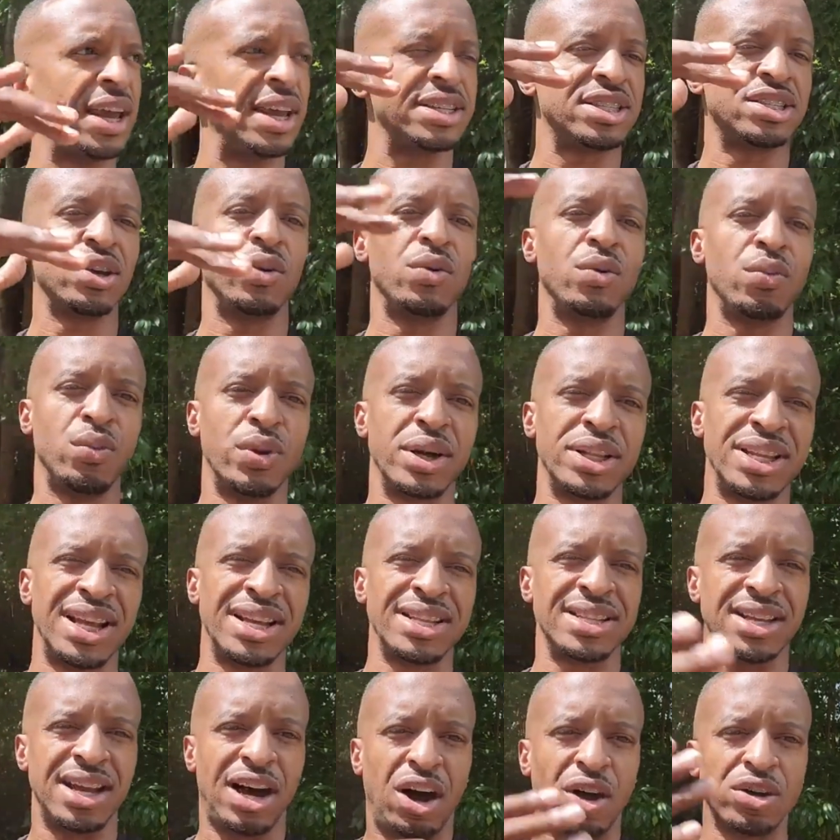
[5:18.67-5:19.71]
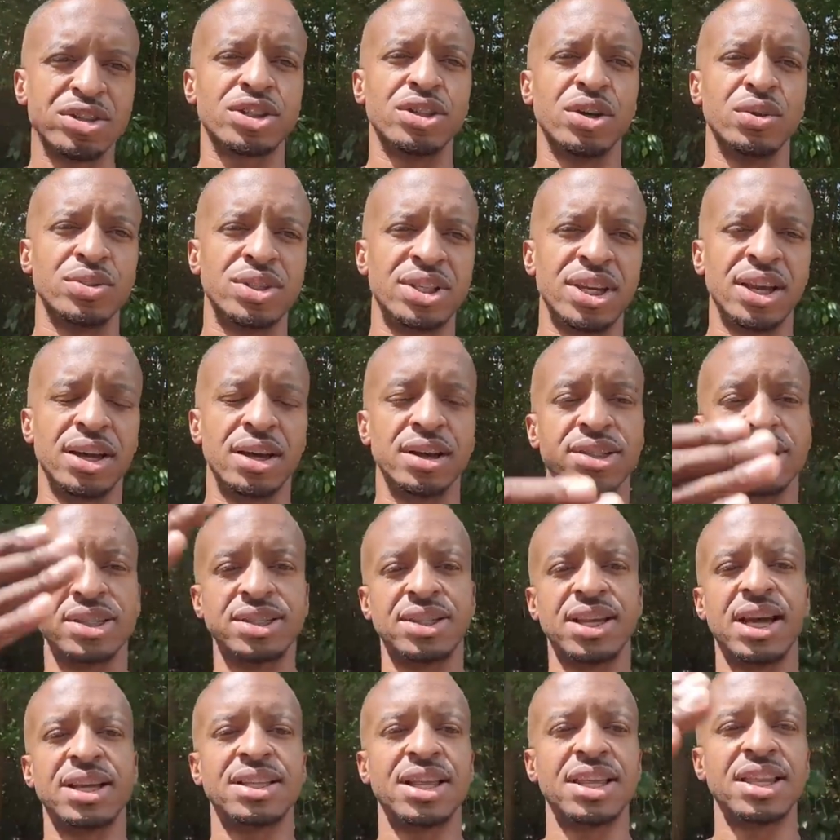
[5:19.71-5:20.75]
And so what that also tells
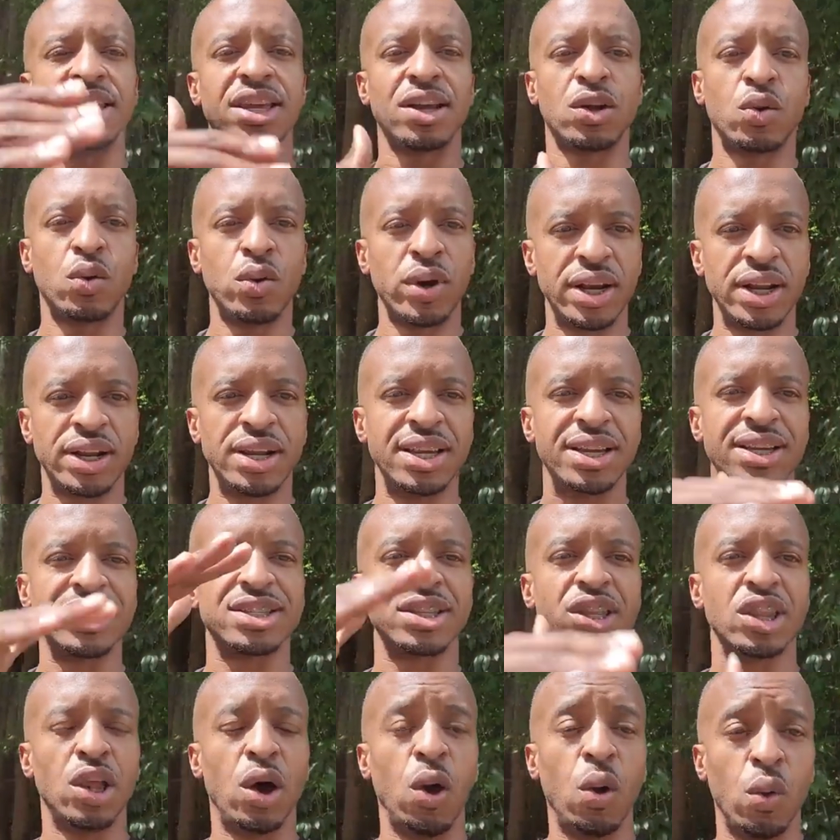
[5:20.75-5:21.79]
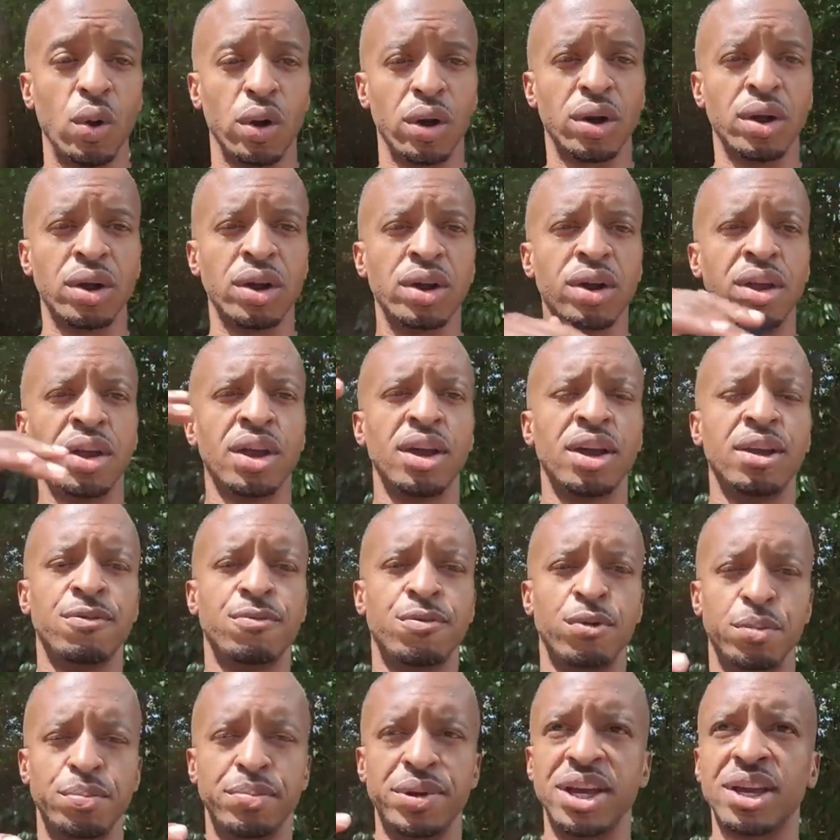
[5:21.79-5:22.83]
is that the liquidity is lower
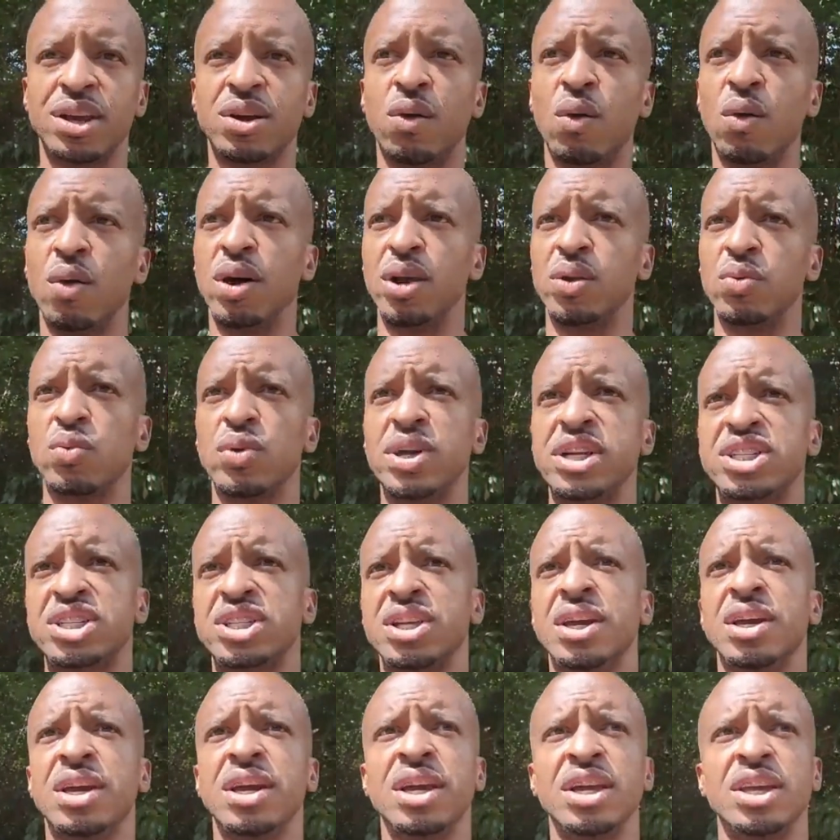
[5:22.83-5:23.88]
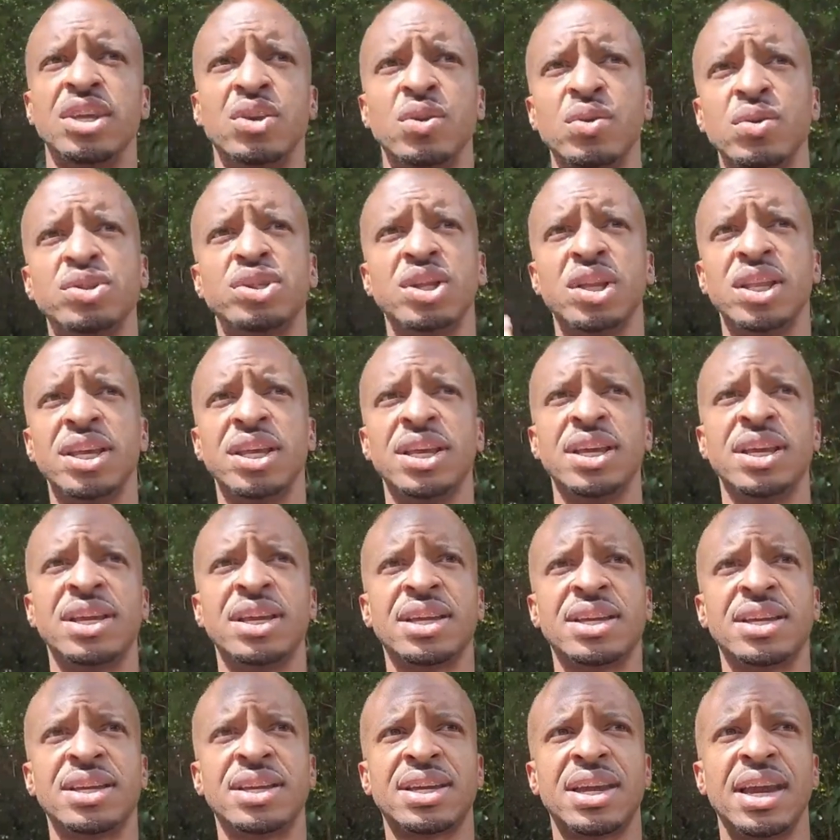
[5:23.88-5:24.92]
for Bitcoin, which usually
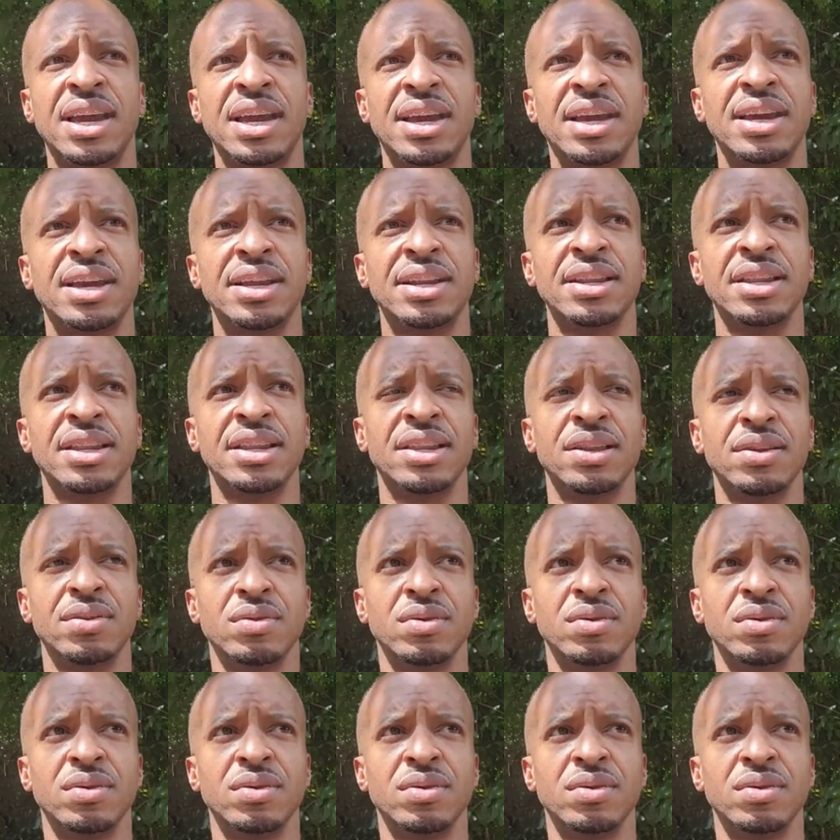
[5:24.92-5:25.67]
can